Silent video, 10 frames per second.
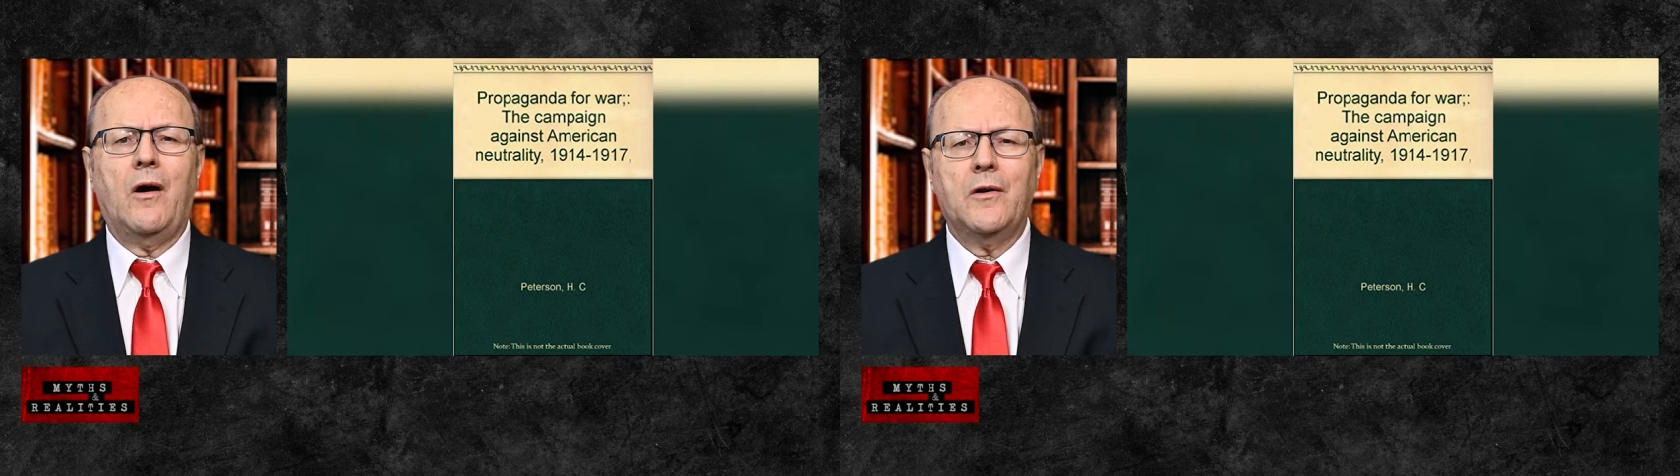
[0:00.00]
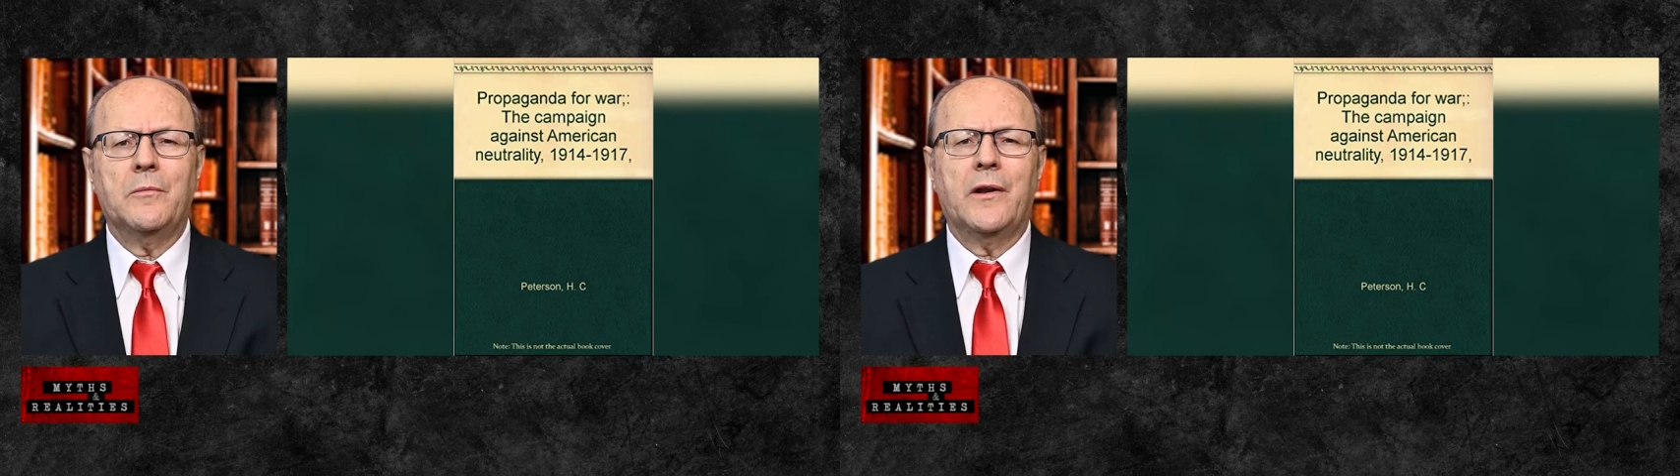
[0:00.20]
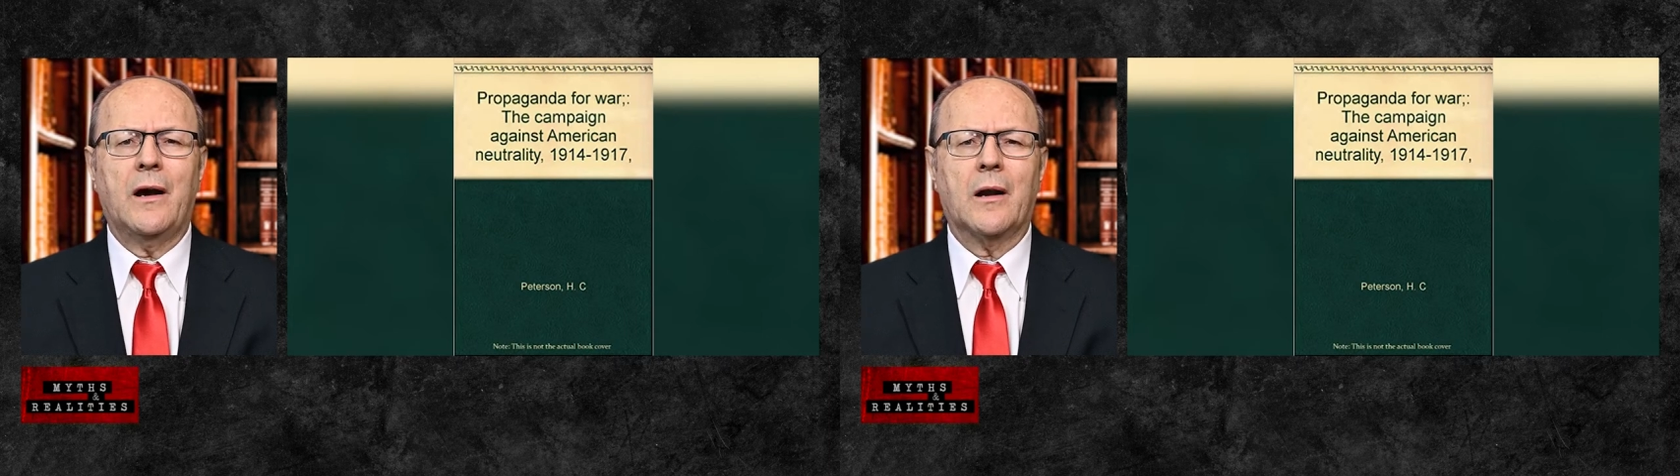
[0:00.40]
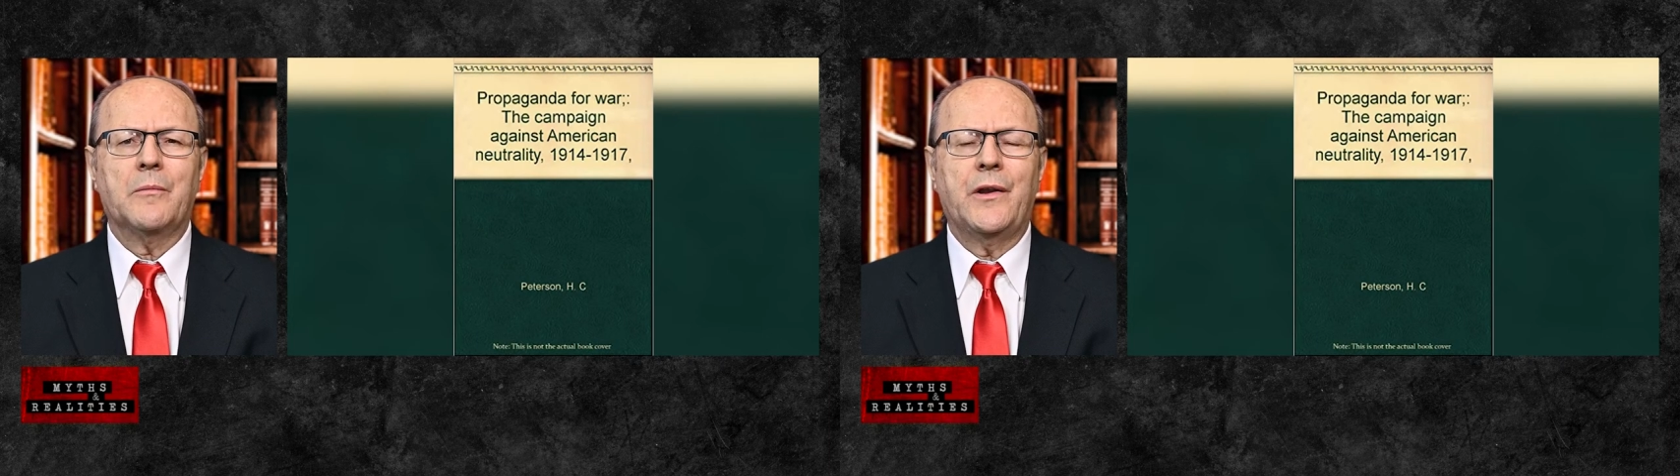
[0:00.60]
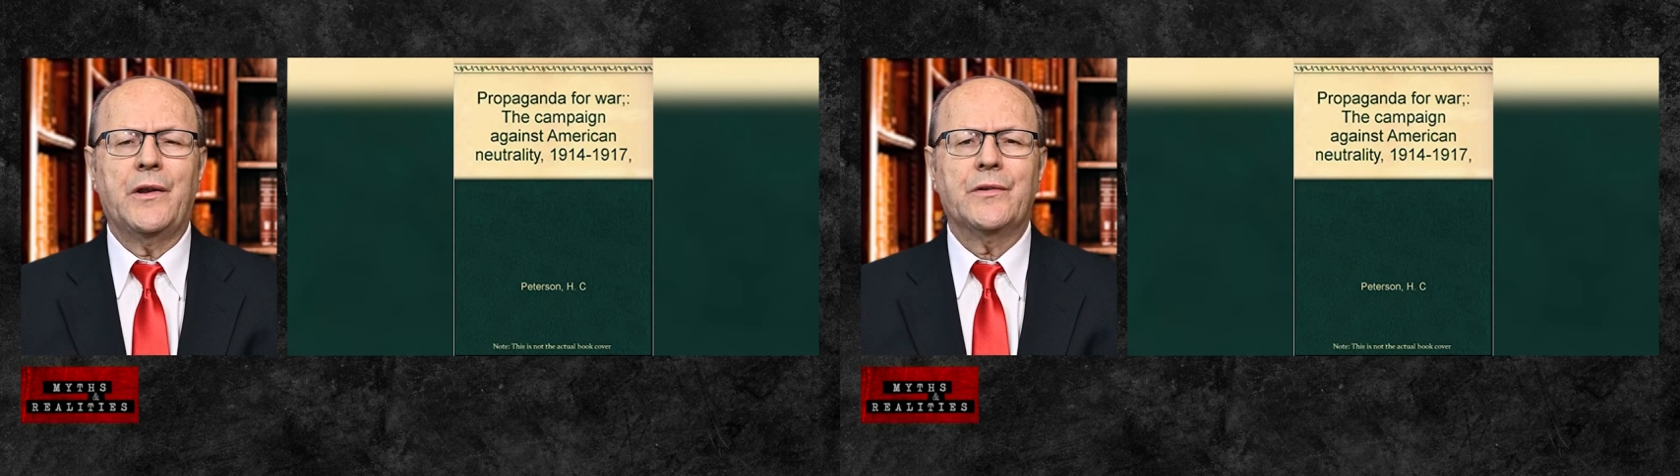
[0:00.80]
Ottoman
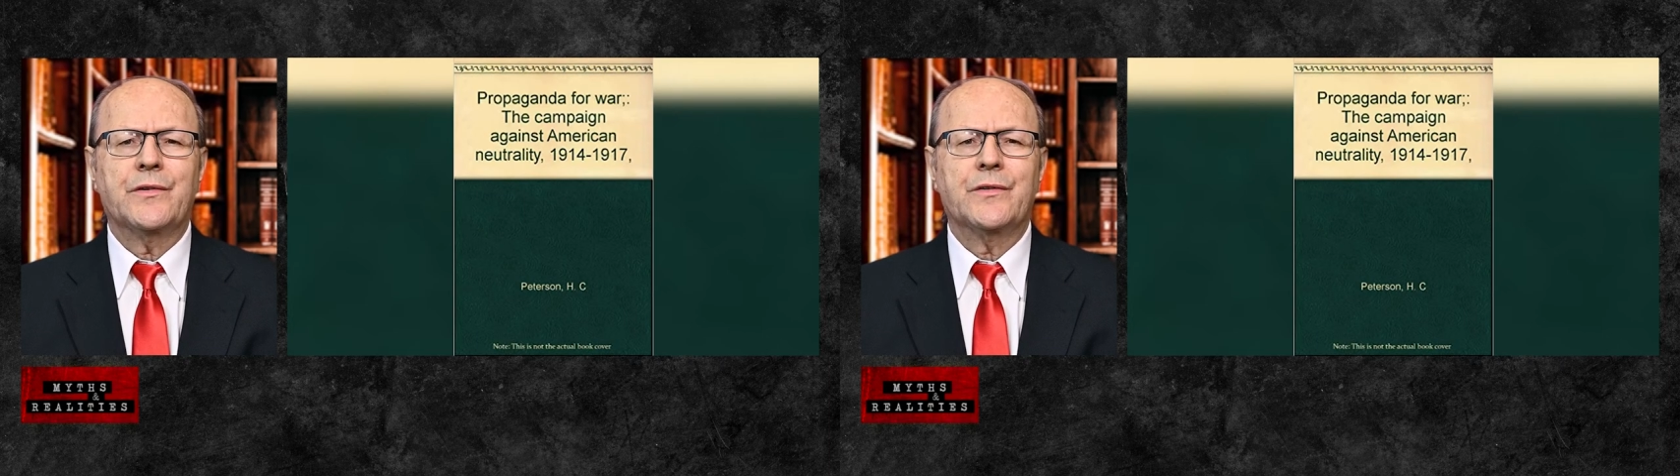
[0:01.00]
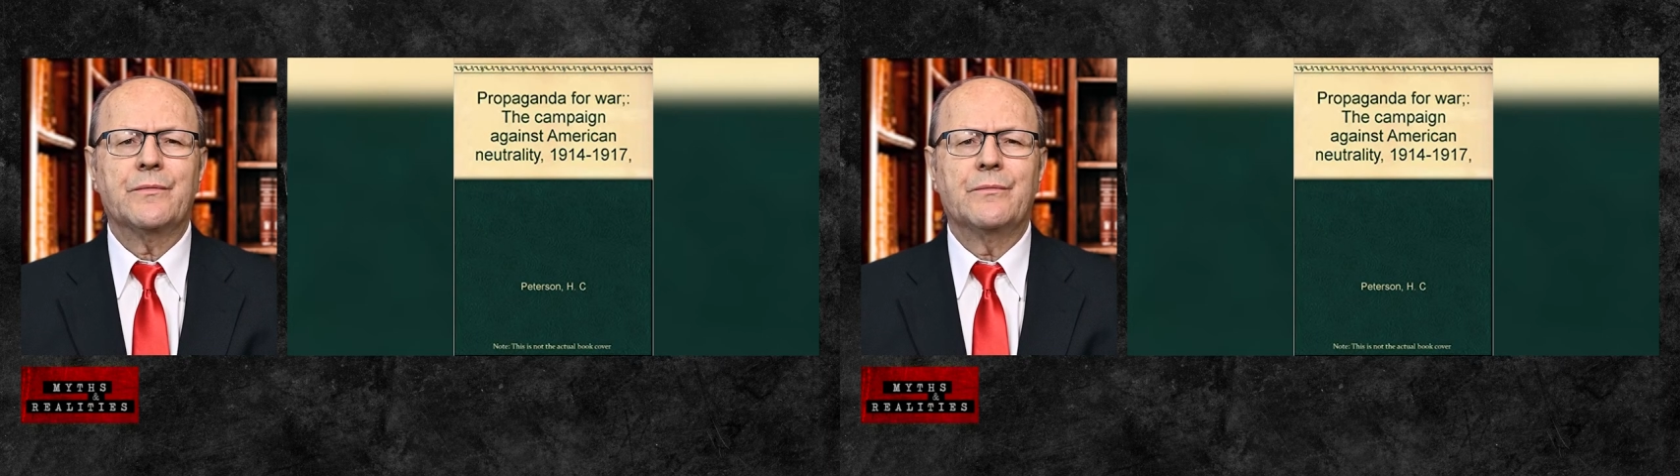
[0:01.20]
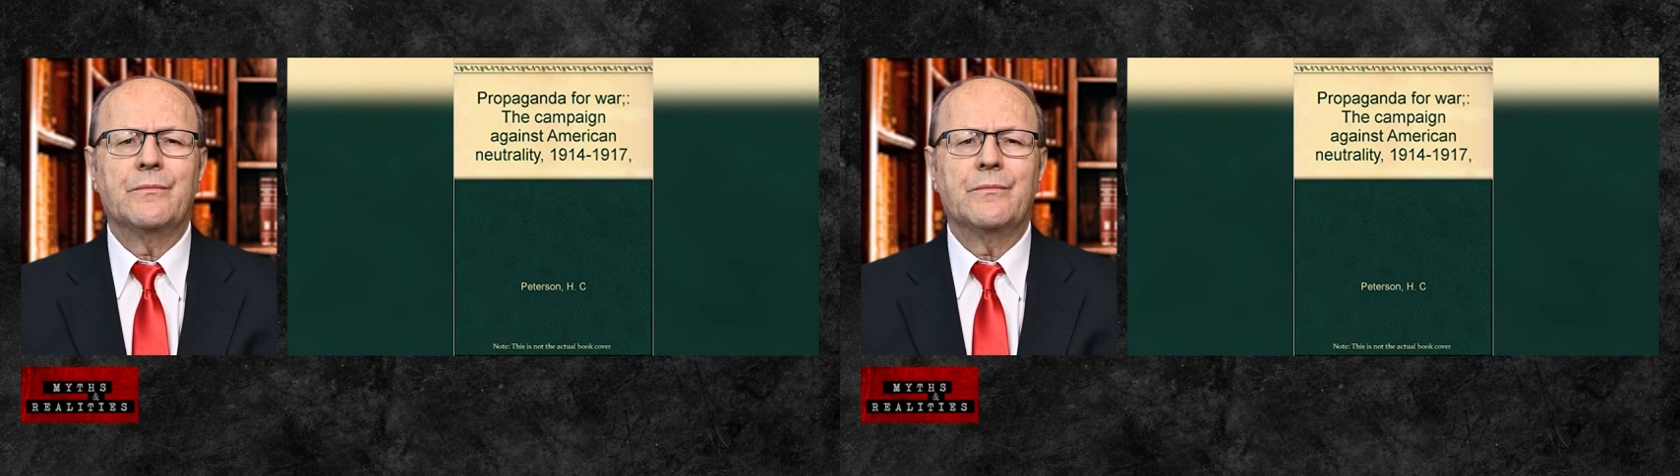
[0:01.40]
Armenians.